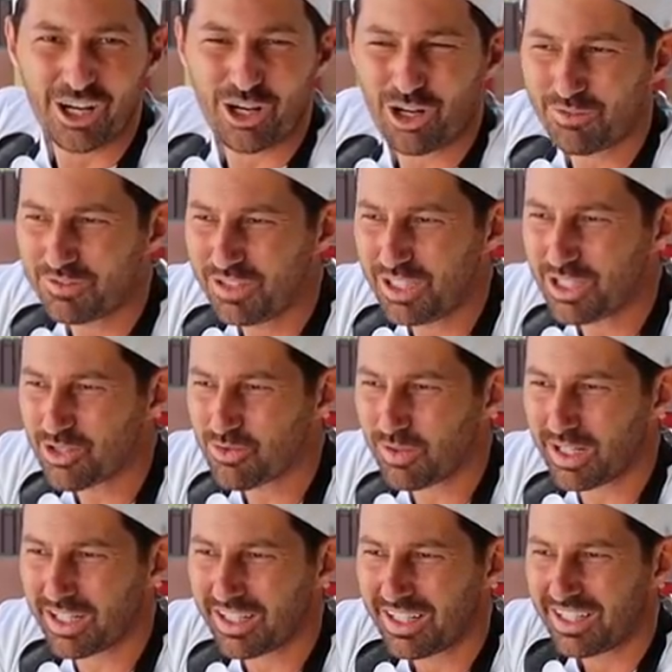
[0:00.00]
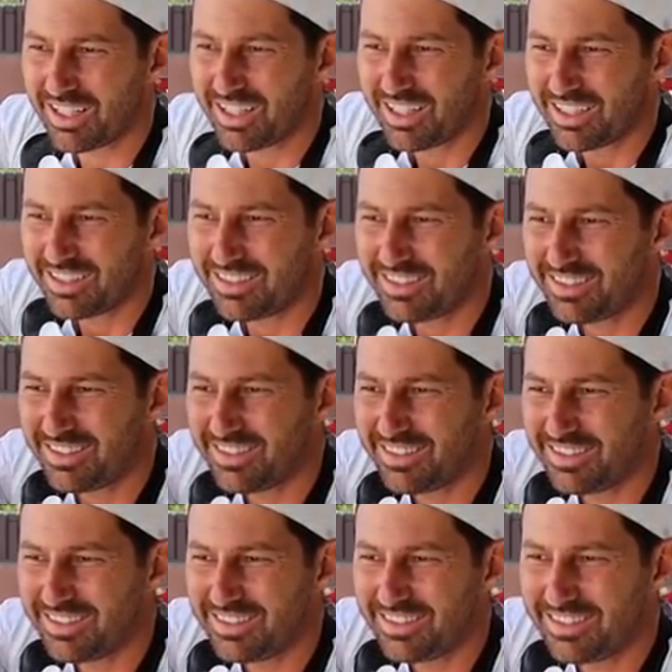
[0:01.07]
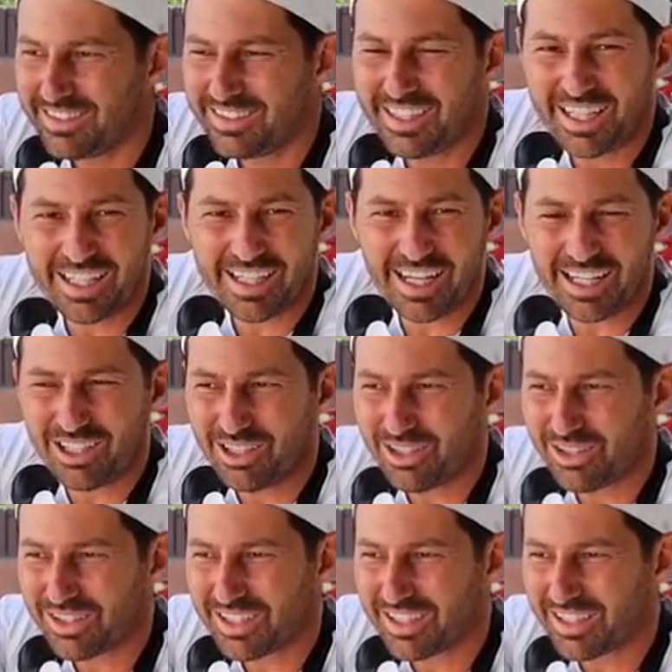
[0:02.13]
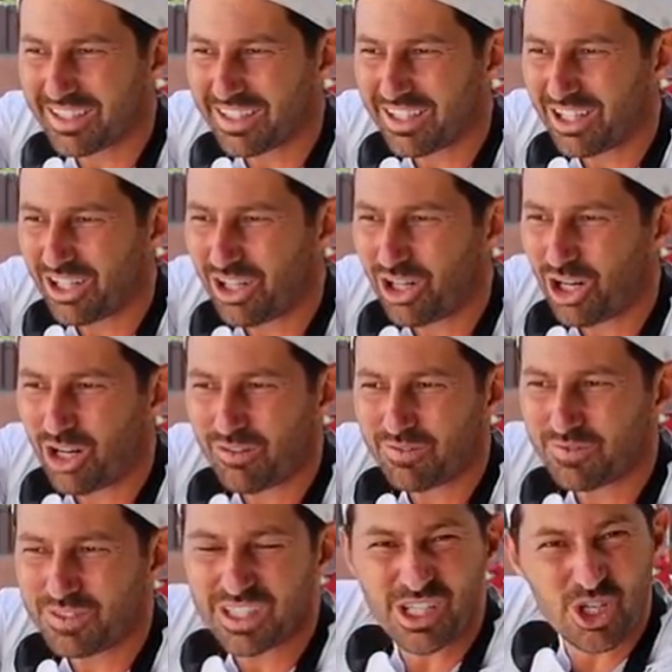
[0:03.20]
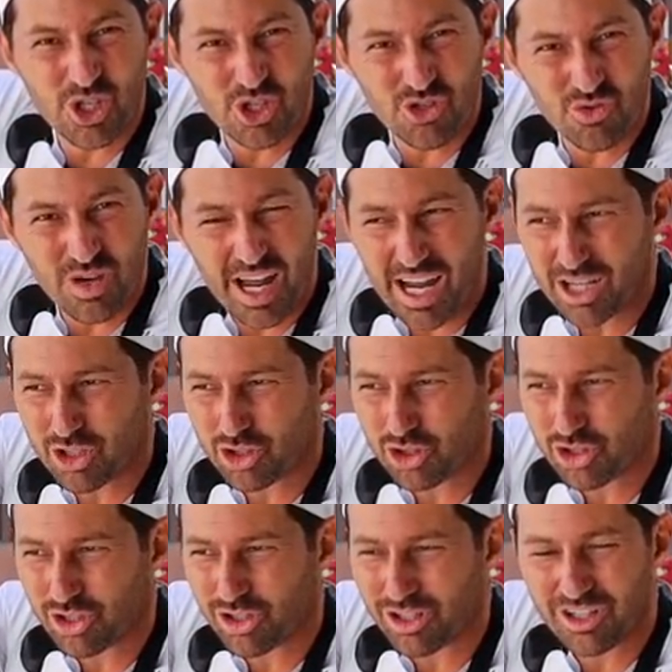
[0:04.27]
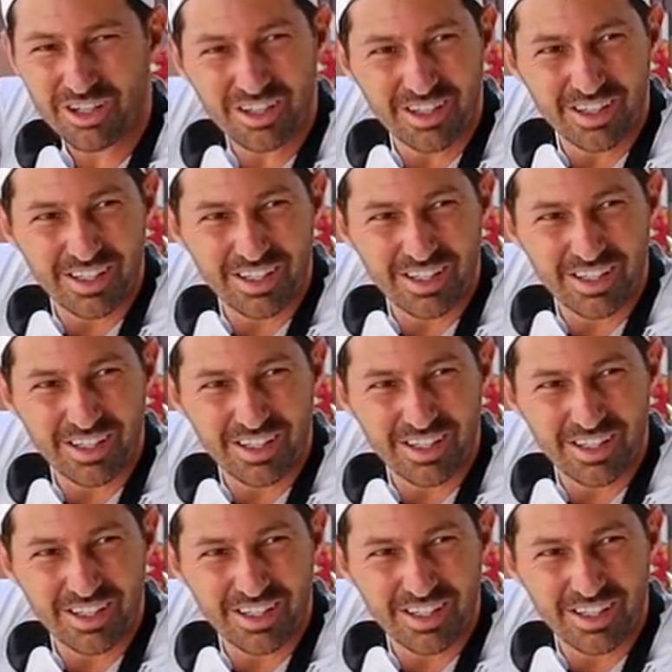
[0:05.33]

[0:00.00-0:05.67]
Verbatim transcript: of this one. Take a look of the structure